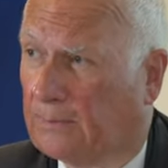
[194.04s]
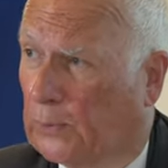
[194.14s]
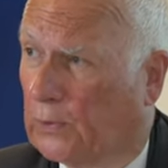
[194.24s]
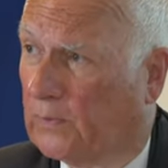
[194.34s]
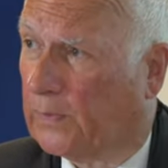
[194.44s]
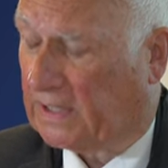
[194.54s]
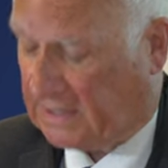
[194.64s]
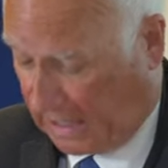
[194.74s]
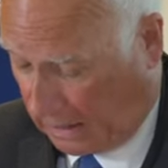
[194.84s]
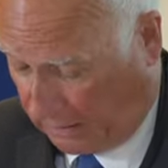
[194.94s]
important
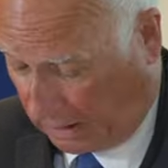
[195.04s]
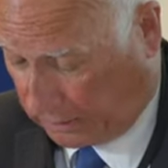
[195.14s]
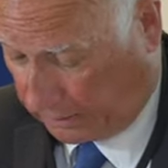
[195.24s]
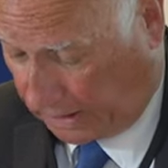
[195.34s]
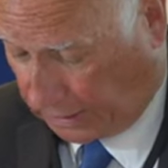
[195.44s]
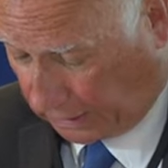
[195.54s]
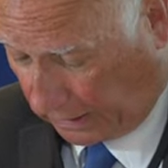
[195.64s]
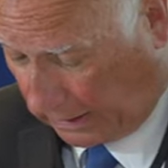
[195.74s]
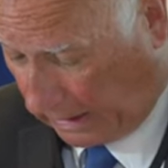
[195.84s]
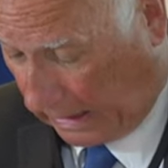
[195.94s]
because here in
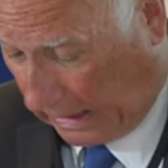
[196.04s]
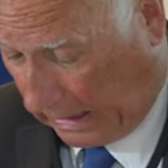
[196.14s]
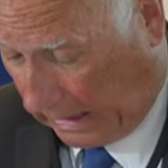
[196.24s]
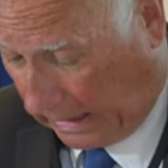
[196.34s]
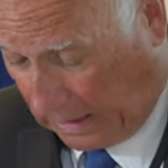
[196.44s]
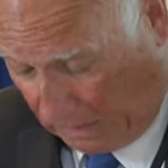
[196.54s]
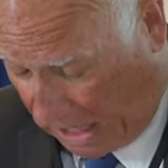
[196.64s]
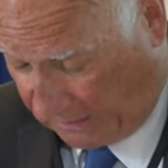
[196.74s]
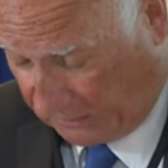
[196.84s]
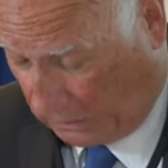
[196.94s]
Croatia, in
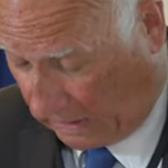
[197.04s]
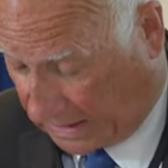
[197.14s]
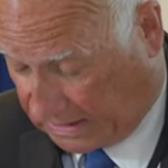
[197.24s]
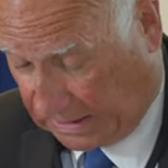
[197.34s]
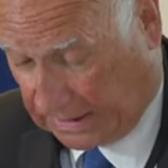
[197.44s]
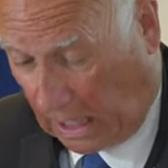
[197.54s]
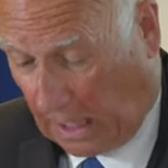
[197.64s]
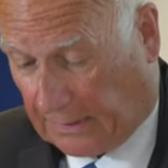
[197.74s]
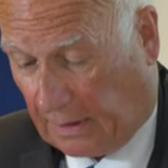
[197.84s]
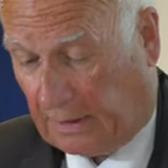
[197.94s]
my view, as in
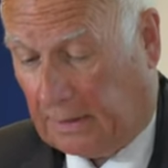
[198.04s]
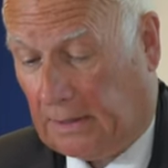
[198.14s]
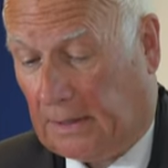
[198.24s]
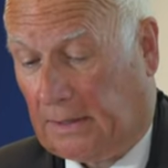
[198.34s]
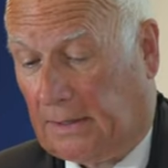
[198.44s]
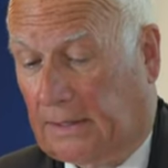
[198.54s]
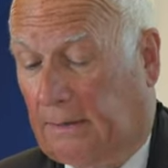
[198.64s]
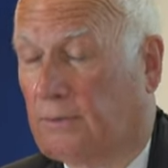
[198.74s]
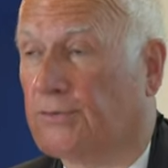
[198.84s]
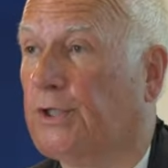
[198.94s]
other
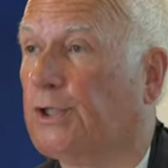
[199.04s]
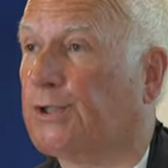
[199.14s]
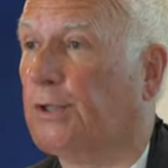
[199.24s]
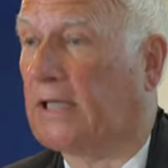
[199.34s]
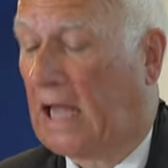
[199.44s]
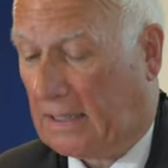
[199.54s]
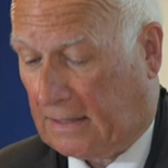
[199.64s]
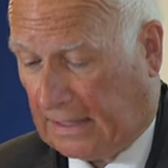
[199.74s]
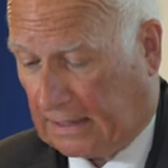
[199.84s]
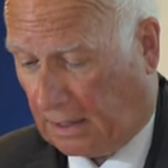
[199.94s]
traditional
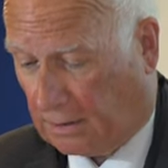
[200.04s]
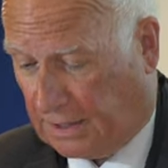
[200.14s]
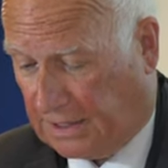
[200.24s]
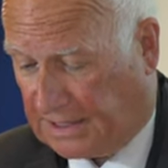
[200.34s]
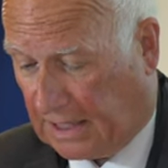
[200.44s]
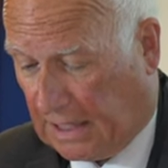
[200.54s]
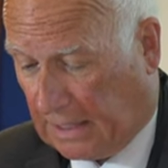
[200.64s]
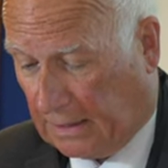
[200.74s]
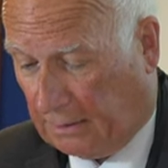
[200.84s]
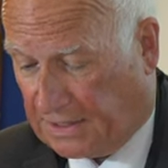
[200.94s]
Catholic countries,
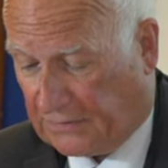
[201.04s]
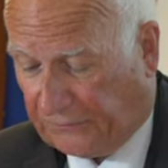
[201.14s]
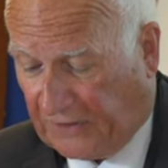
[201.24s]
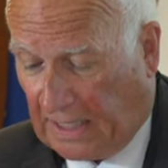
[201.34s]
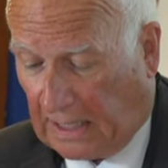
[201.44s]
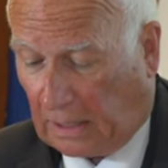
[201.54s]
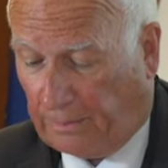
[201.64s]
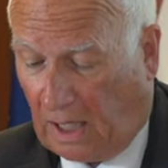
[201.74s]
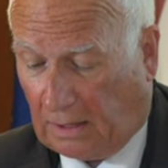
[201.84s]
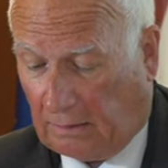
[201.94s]
there is a feeling
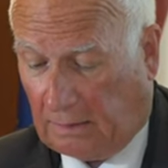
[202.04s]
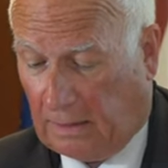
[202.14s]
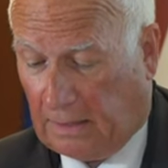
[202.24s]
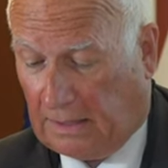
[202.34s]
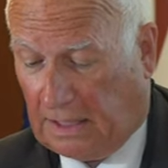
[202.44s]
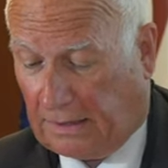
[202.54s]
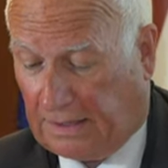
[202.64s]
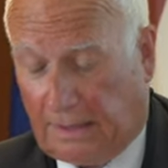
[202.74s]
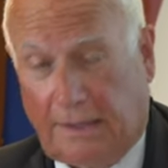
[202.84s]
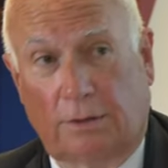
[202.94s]
among the
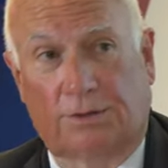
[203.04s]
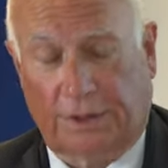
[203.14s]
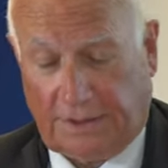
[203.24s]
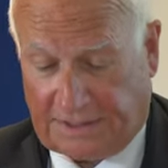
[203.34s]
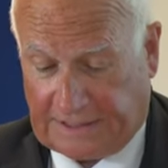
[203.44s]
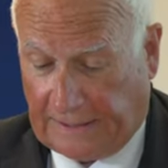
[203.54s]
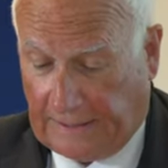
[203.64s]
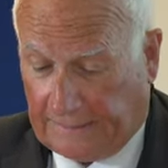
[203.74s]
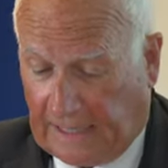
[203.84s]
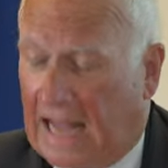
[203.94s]
theologians
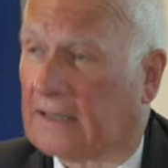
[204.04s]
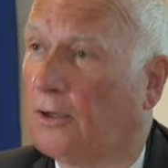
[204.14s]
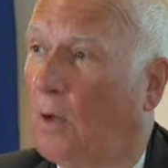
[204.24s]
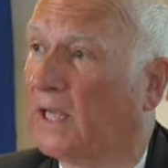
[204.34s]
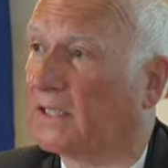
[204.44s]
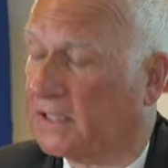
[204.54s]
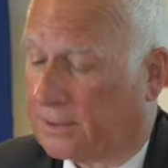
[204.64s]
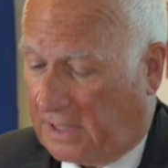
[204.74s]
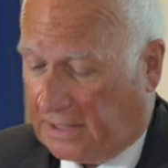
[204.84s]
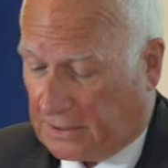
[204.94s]
that economics
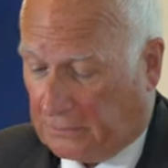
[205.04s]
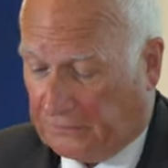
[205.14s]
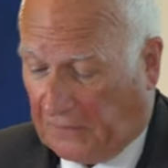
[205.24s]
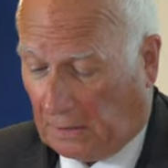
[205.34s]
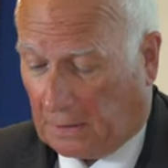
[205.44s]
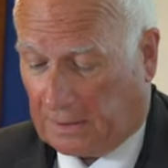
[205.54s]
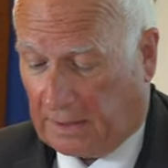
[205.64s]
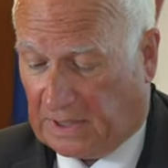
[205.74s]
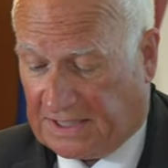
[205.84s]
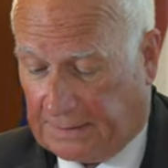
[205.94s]
is really too vulgar
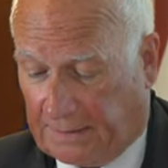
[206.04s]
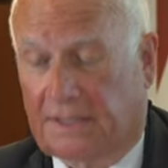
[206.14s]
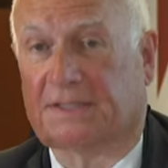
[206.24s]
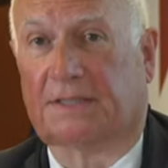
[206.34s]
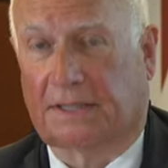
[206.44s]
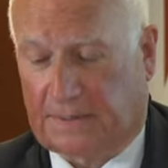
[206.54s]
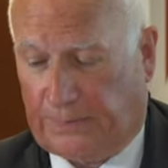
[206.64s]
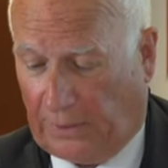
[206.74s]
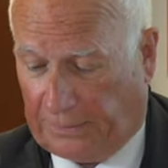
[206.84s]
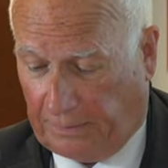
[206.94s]
and materialistic to
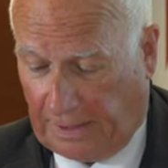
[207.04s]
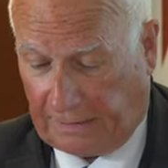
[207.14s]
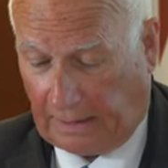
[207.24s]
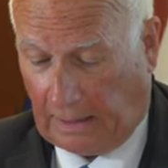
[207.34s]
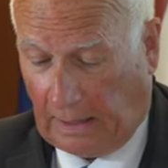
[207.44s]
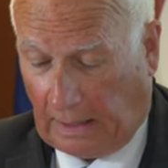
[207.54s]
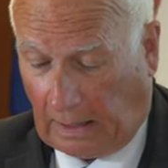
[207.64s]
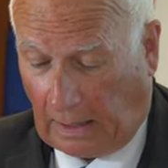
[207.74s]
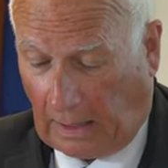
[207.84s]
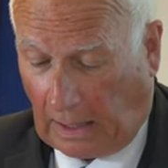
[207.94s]
bother with,
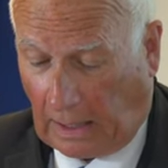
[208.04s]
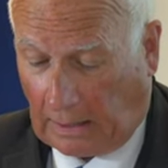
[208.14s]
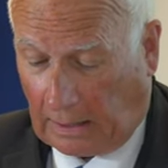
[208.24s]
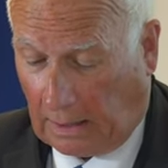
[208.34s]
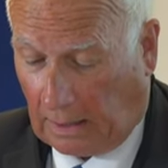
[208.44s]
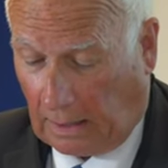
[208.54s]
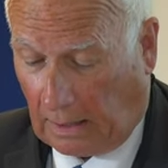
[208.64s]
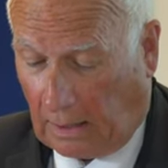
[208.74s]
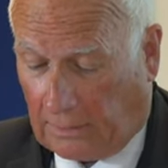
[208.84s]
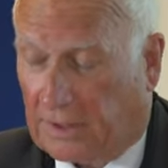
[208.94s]

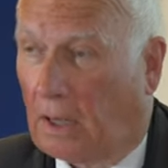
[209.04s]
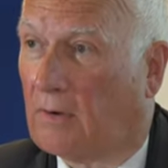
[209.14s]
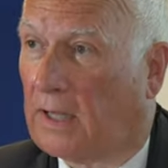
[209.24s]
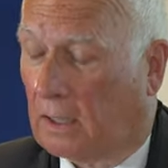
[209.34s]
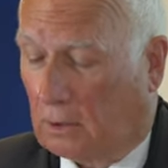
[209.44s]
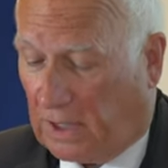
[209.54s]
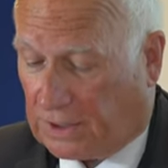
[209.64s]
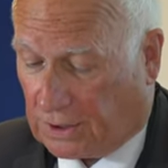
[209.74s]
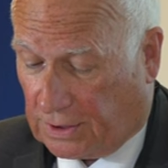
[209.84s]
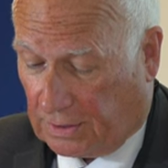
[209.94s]
that only a
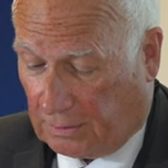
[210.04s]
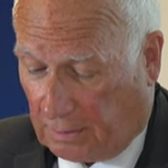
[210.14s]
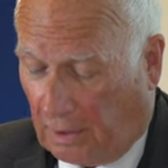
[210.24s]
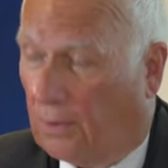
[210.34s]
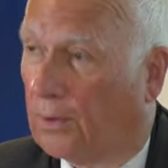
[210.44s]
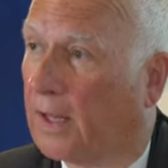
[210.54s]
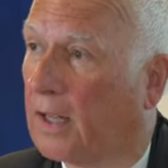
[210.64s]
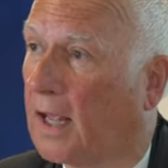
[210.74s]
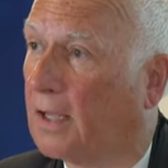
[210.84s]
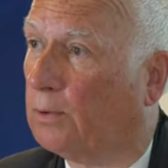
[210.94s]
question or
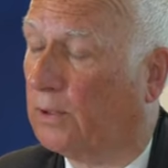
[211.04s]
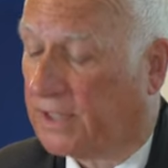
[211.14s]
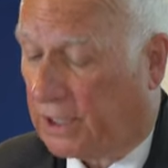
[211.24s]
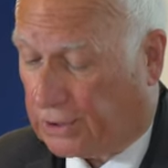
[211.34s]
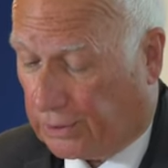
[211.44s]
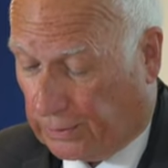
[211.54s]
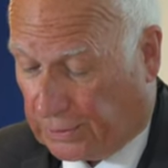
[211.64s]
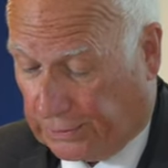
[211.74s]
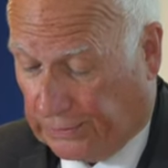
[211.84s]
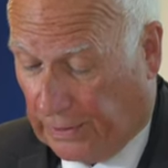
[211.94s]
a quotation or
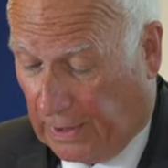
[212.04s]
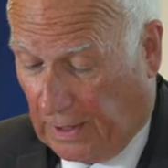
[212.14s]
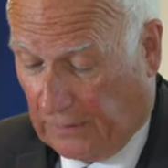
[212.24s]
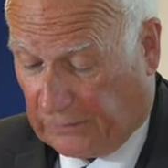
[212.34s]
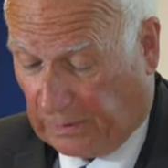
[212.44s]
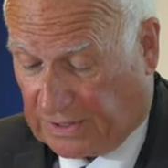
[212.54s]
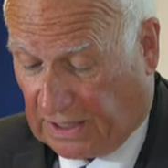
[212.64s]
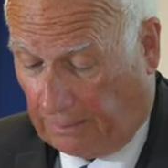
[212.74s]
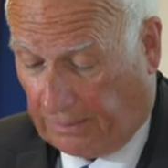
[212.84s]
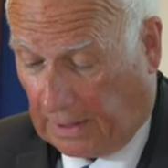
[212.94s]
two from
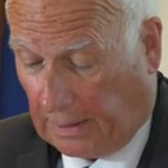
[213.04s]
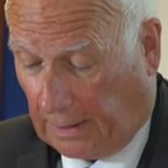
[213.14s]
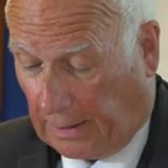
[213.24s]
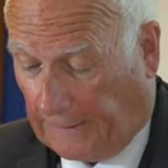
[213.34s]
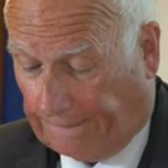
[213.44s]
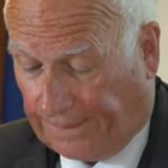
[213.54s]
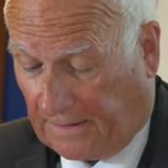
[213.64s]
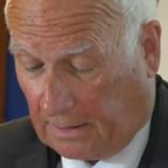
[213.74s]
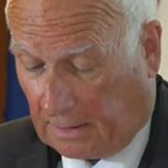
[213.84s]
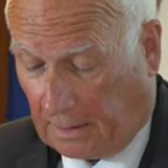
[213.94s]
some
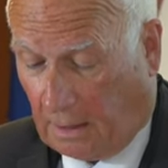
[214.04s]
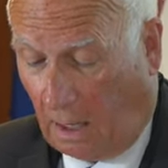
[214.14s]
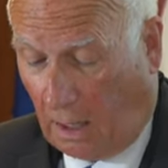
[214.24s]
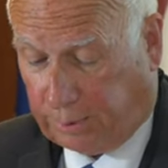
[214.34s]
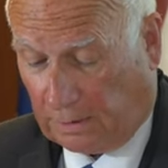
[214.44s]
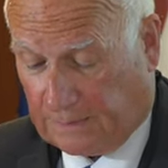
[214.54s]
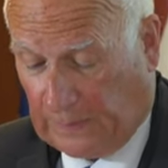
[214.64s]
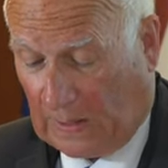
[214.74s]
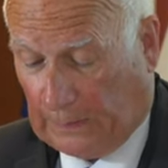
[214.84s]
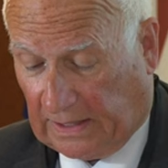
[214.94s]
garbled
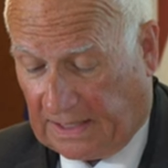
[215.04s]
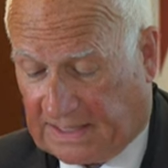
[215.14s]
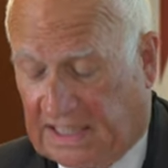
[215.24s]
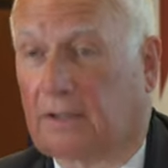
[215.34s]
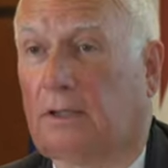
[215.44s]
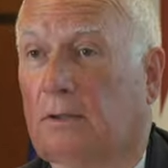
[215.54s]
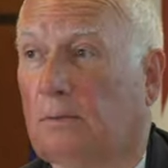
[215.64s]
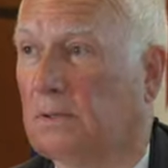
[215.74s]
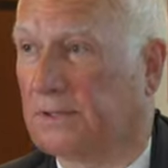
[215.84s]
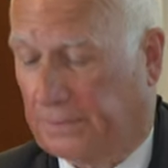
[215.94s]
papal
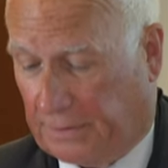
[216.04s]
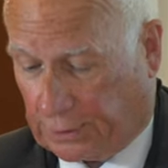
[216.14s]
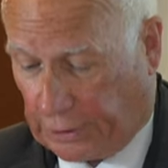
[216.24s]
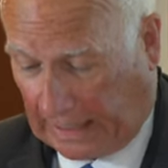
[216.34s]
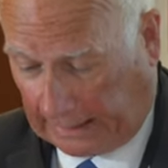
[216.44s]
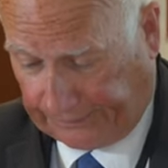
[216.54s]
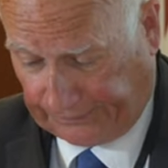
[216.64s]
encyclical will do the trick.